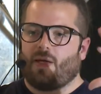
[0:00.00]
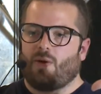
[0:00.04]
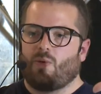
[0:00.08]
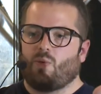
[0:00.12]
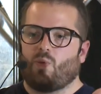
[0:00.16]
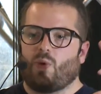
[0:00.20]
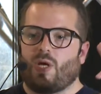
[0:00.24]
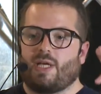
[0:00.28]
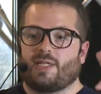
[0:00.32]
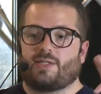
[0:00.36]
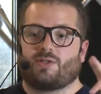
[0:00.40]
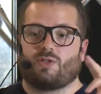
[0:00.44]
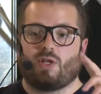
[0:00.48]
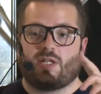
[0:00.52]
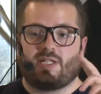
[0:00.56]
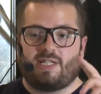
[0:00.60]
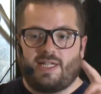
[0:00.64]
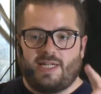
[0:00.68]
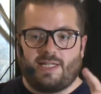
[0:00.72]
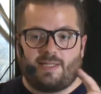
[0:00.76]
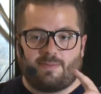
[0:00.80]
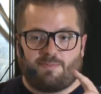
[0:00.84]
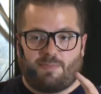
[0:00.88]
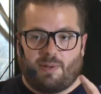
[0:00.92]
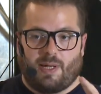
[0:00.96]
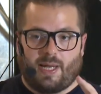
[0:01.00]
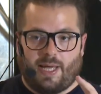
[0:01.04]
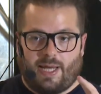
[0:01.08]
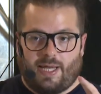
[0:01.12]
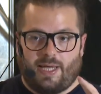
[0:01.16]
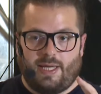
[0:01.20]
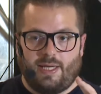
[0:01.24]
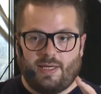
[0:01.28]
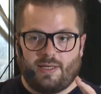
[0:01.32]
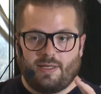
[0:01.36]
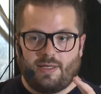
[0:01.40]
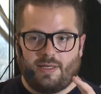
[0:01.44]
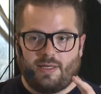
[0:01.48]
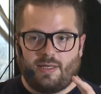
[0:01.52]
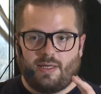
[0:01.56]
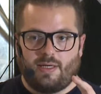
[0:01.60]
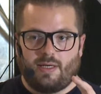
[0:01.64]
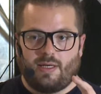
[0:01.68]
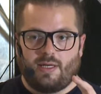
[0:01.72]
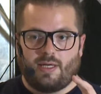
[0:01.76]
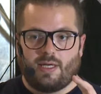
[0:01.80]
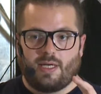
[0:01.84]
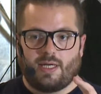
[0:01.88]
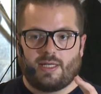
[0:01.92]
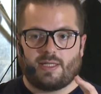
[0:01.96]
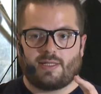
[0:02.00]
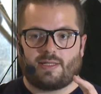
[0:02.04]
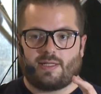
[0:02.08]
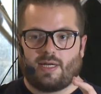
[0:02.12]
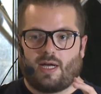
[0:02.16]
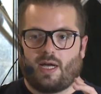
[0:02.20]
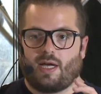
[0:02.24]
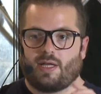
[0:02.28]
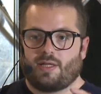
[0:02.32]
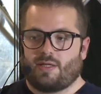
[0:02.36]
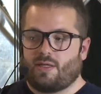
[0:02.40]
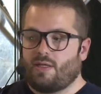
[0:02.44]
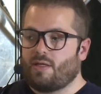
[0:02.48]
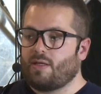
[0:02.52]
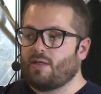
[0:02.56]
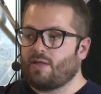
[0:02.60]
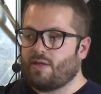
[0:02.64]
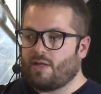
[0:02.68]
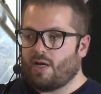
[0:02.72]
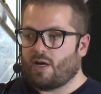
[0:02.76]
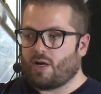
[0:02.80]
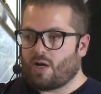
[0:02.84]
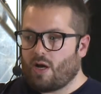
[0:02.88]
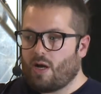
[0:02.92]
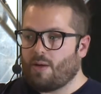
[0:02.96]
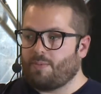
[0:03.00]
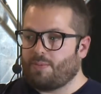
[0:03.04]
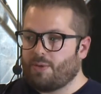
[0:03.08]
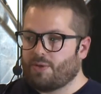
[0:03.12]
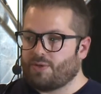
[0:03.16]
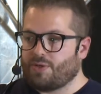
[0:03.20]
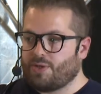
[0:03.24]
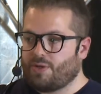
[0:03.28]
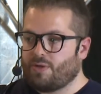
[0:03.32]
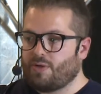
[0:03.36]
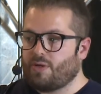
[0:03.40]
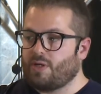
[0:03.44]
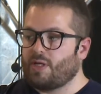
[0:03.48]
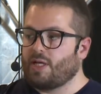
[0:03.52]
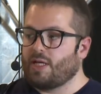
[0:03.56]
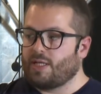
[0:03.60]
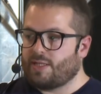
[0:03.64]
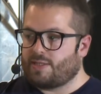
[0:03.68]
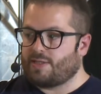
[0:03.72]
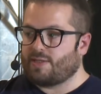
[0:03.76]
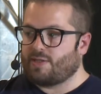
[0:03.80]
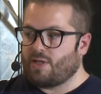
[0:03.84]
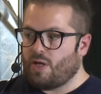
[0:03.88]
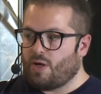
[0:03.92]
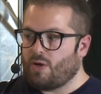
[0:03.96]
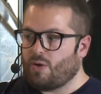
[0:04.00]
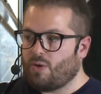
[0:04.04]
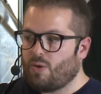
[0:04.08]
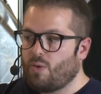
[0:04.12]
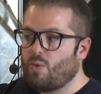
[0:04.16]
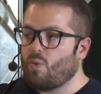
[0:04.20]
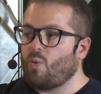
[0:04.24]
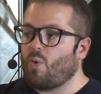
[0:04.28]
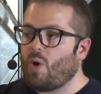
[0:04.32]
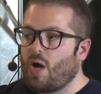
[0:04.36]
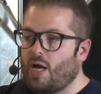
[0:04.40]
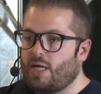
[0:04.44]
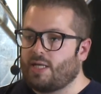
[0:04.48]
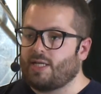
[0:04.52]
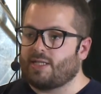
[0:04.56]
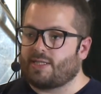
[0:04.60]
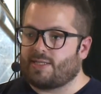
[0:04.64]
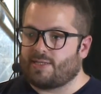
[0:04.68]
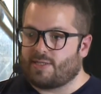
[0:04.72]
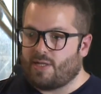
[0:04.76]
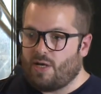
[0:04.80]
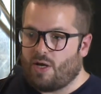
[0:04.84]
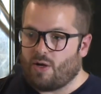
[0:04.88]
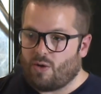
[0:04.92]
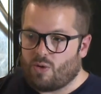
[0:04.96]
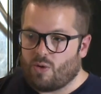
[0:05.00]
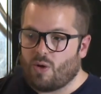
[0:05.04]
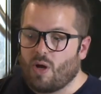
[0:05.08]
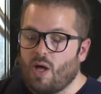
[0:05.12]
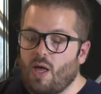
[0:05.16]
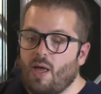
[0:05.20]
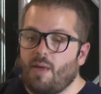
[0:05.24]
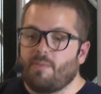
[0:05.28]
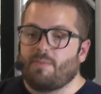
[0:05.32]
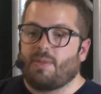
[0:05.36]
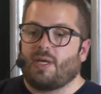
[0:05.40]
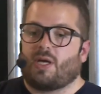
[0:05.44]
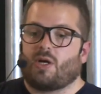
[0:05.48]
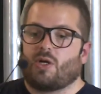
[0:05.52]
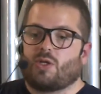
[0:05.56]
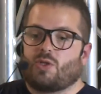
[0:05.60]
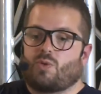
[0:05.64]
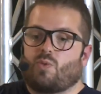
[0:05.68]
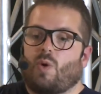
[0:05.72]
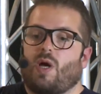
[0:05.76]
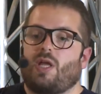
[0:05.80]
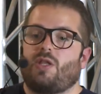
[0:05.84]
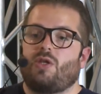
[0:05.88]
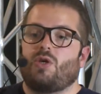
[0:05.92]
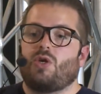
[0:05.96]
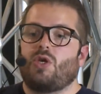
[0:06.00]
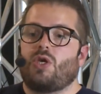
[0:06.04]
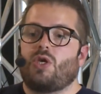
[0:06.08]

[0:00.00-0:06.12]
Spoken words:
with the display inside their computer, it's slow. Why it's slow? Because when you're